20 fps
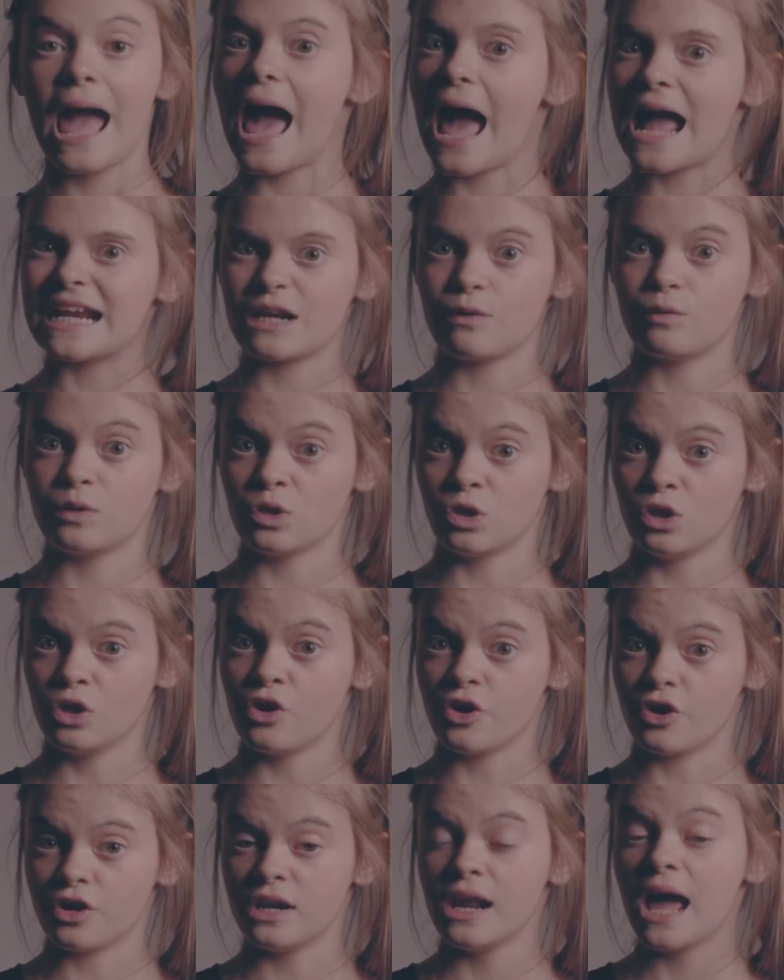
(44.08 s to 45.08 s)
And I would
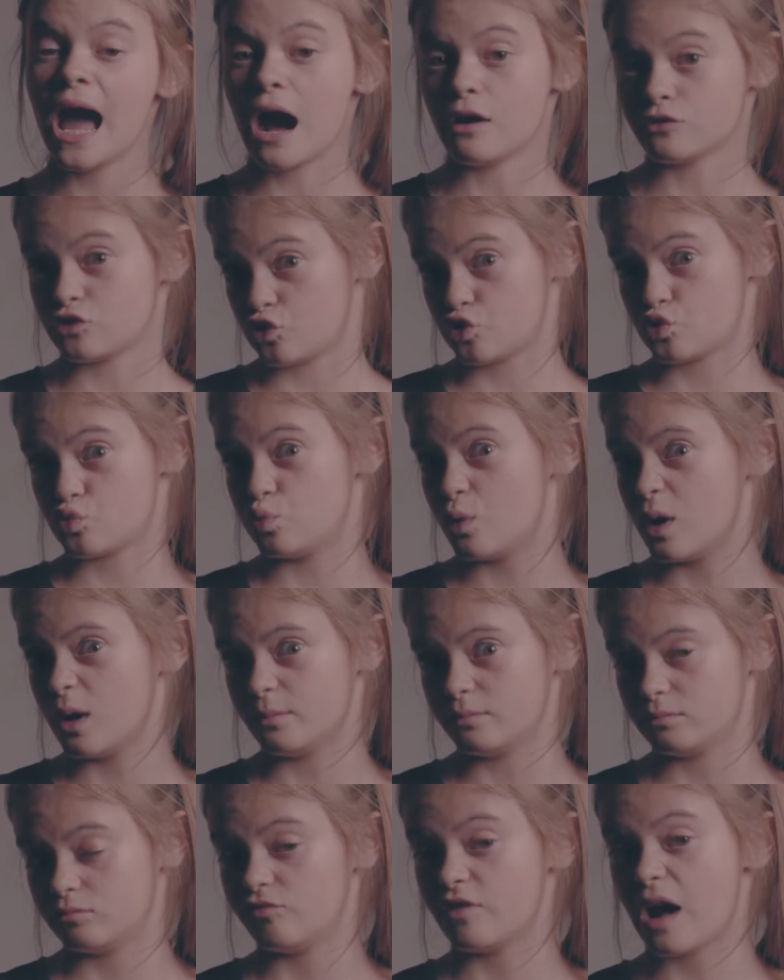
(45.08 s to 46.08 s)
learn how to
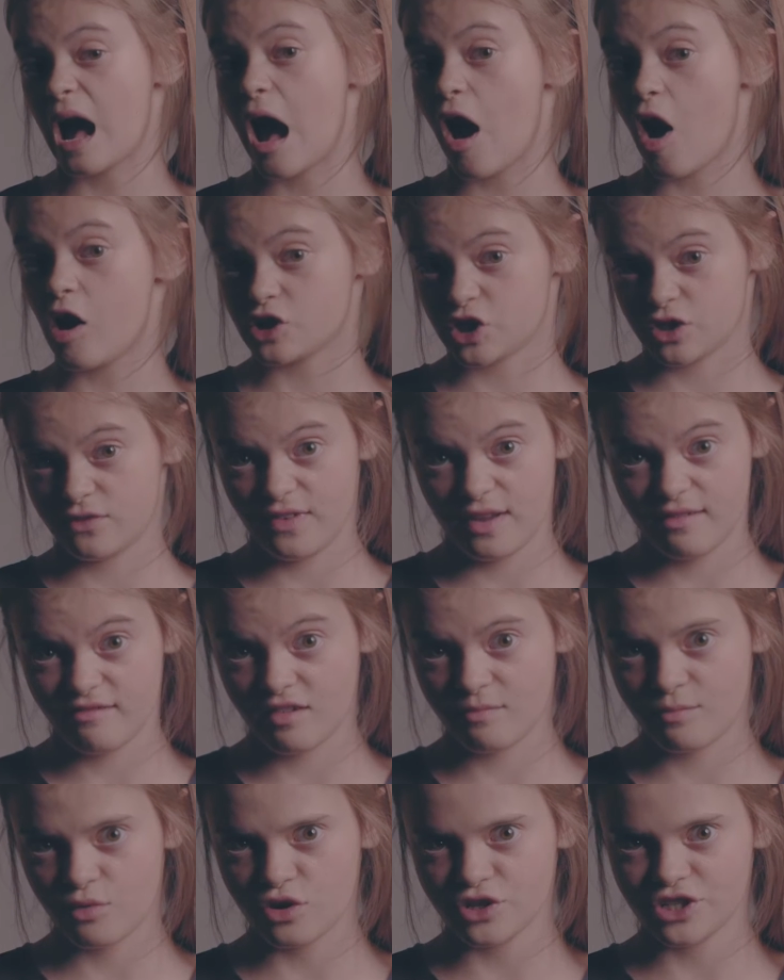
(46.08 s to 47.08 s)
swim, also
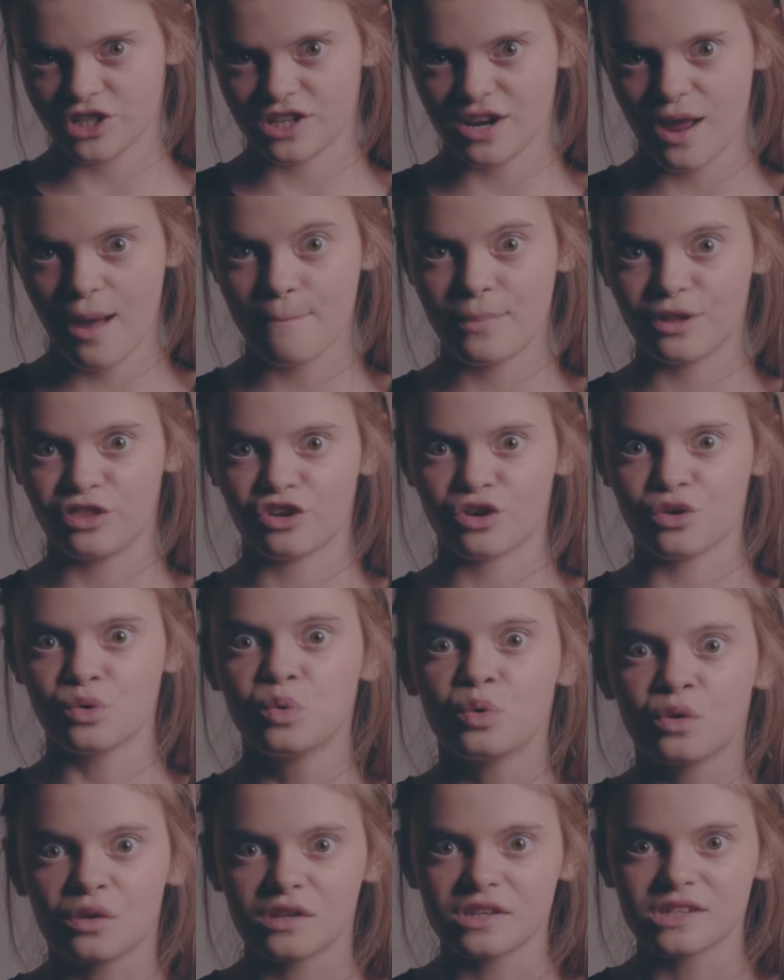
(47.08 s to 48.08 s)
very important. But the
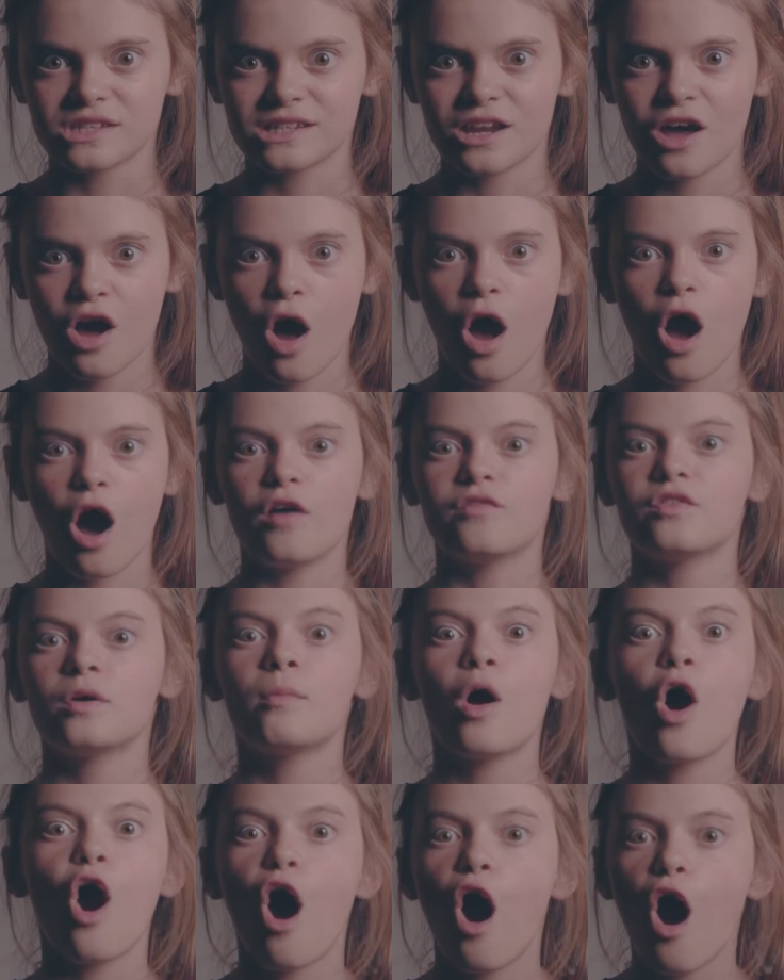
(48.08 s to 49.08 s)
coolest of
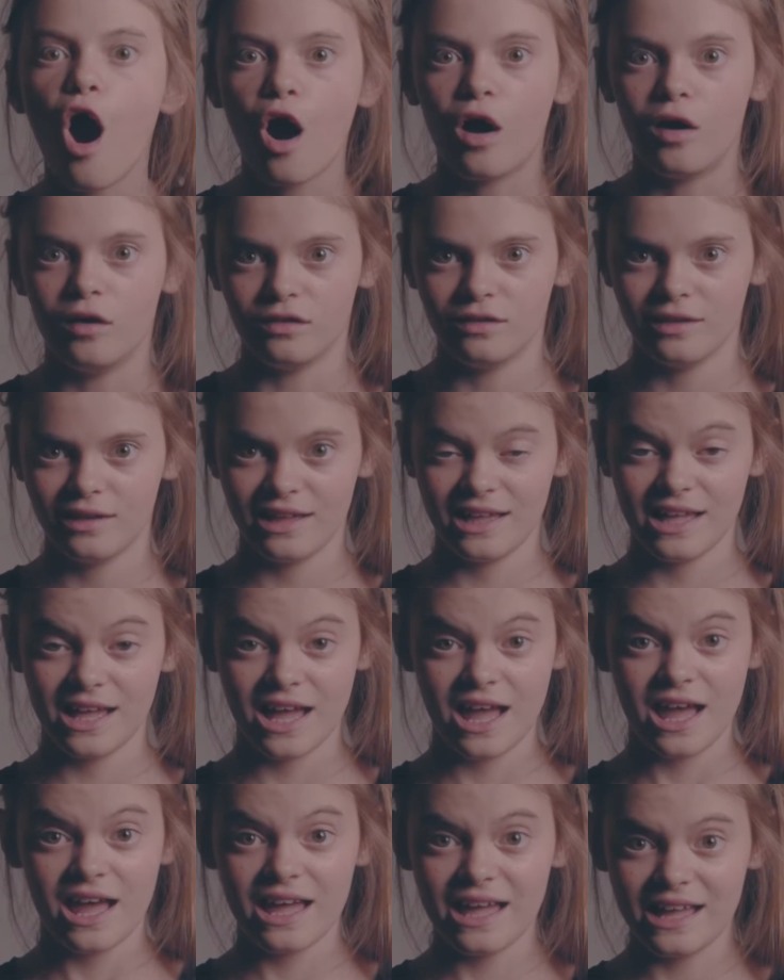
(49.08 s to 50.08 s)
them all
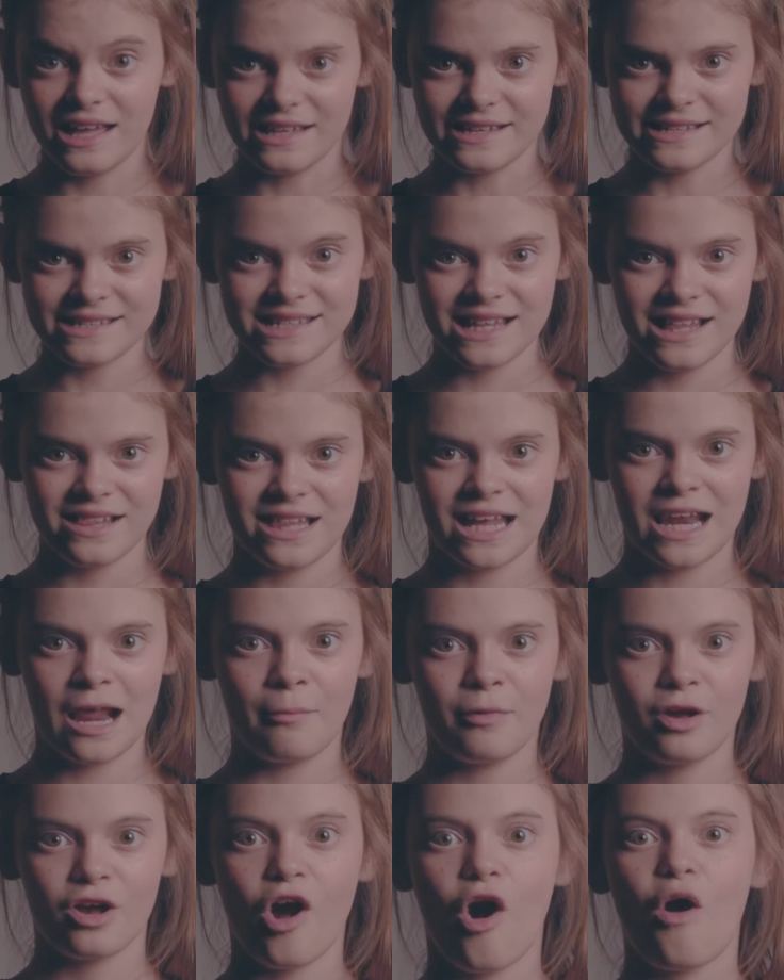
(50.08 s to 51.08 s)
is that
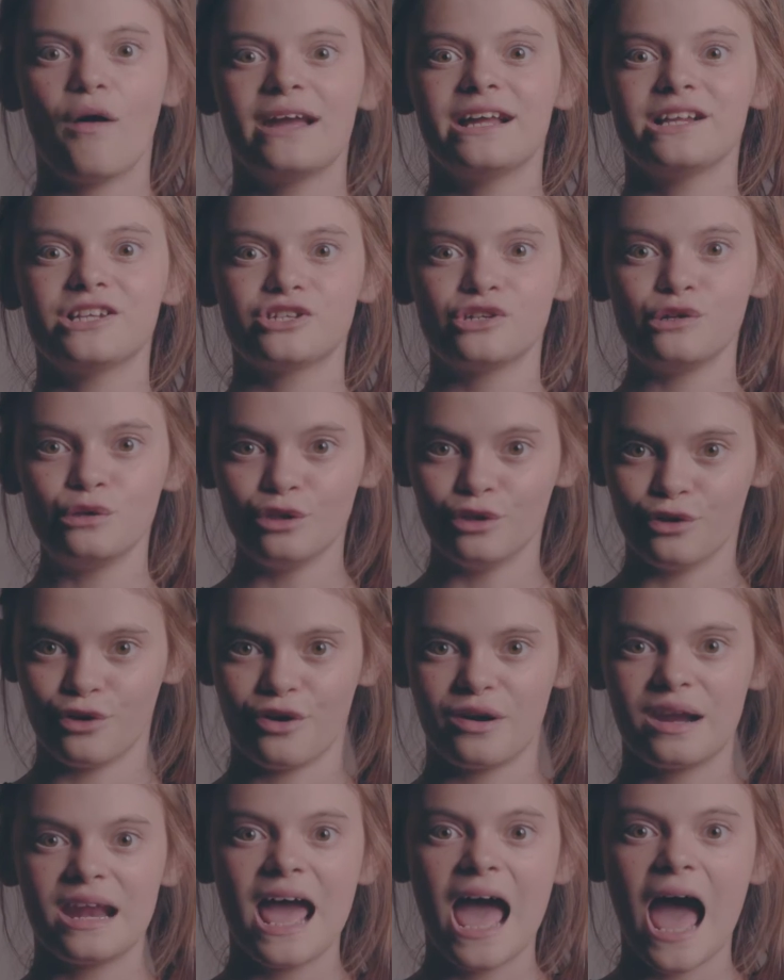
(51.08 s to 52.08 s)
I'm going to
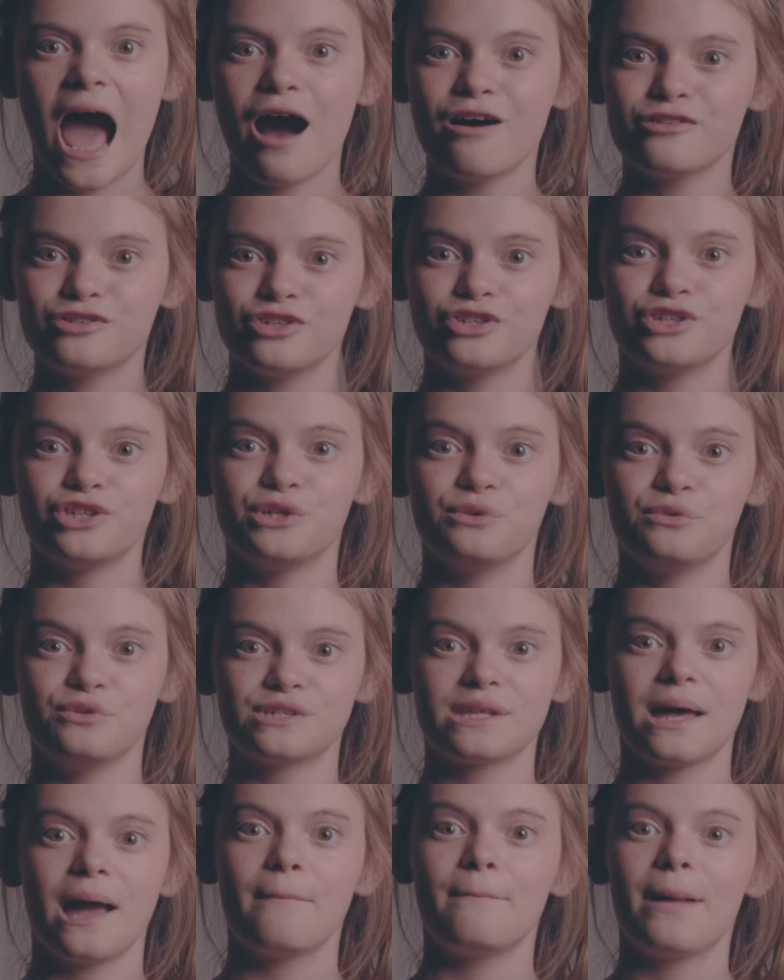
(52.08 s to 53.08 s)
learn how to
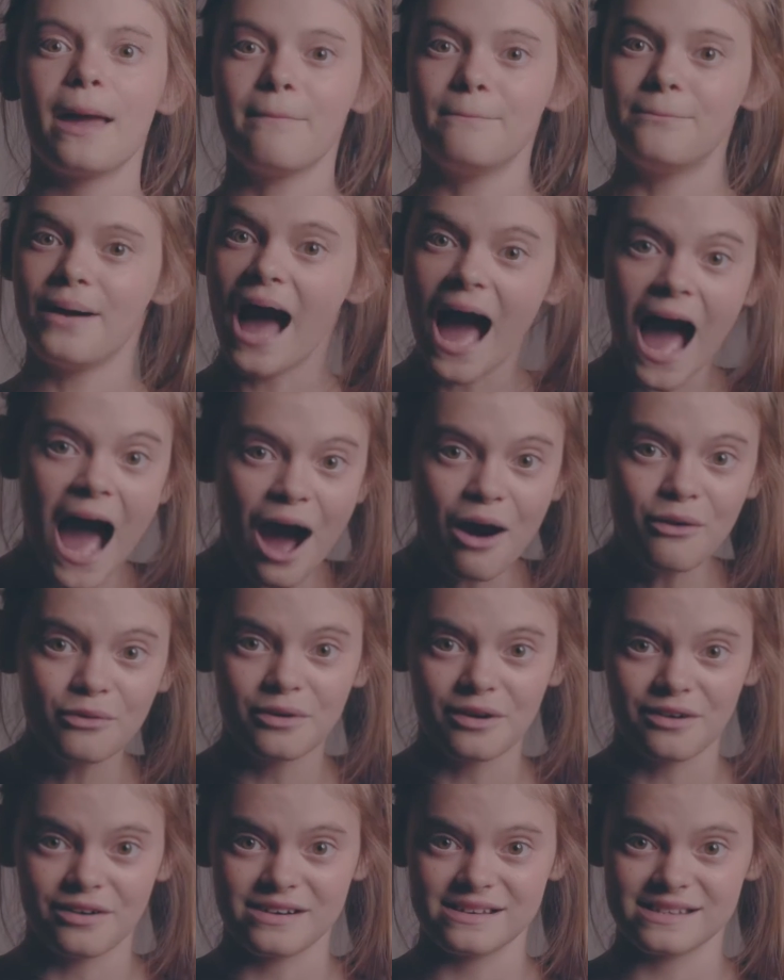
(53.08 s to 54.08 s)
use my
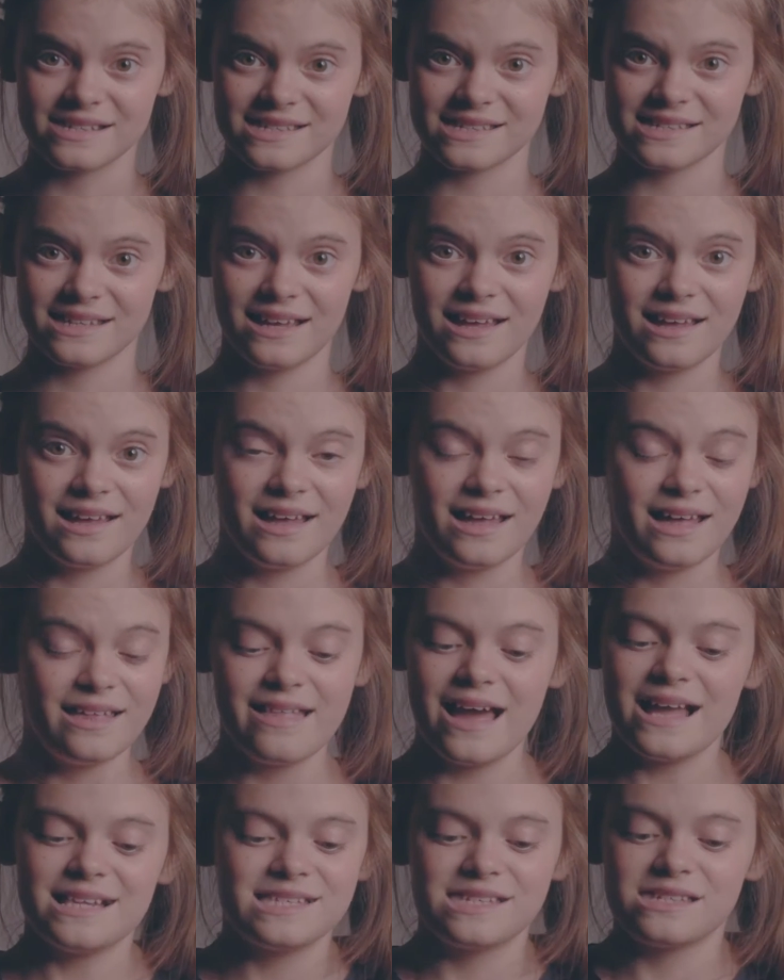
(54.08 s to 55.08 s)
powers.
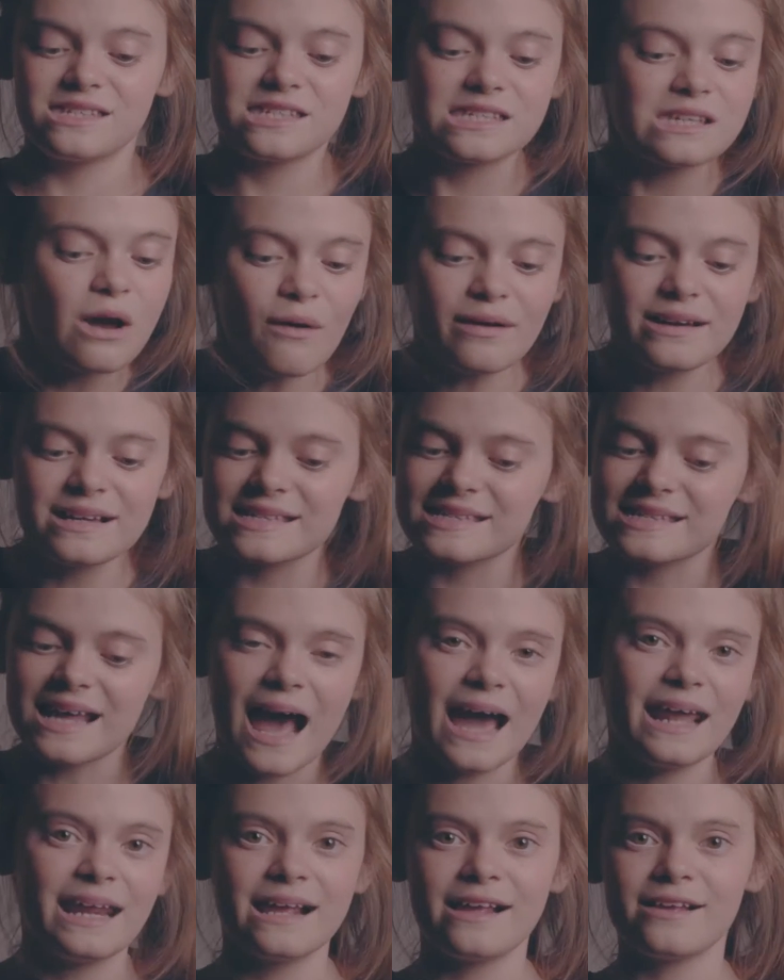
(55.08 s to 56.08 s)
That's so
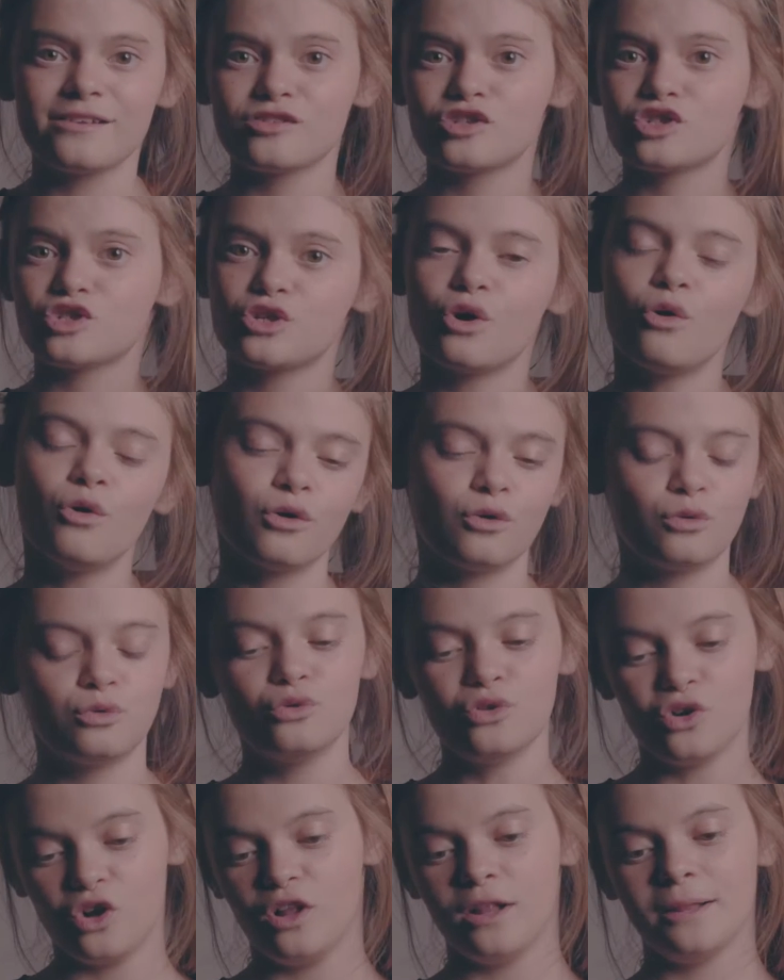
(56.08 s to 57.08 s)
exciting and so
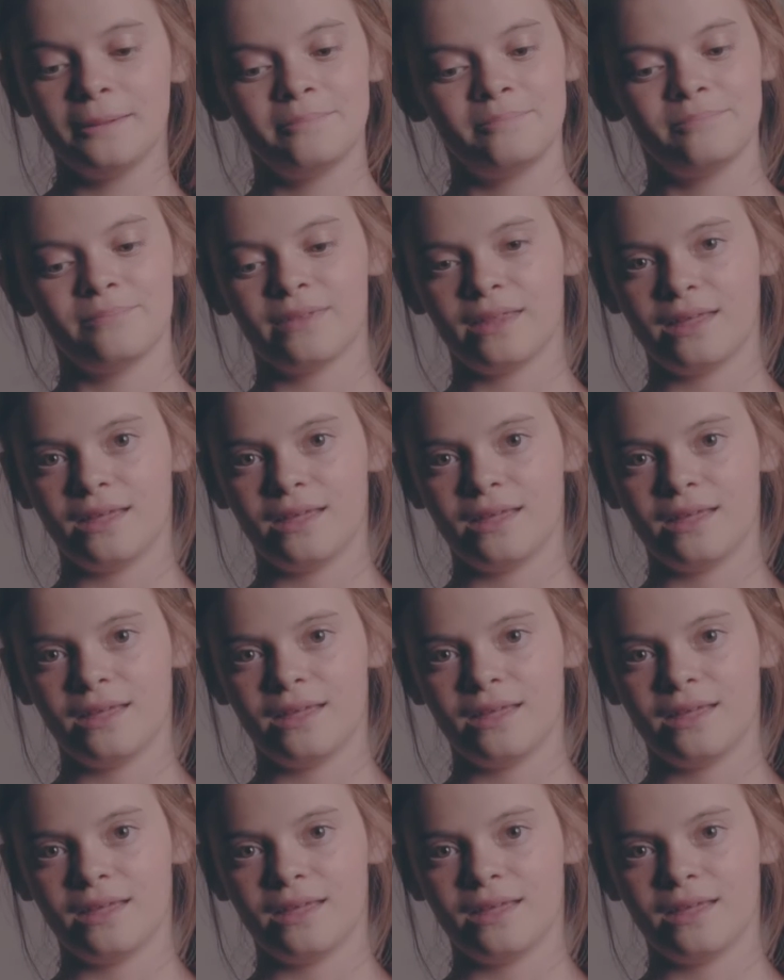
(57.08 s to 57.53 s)
cool.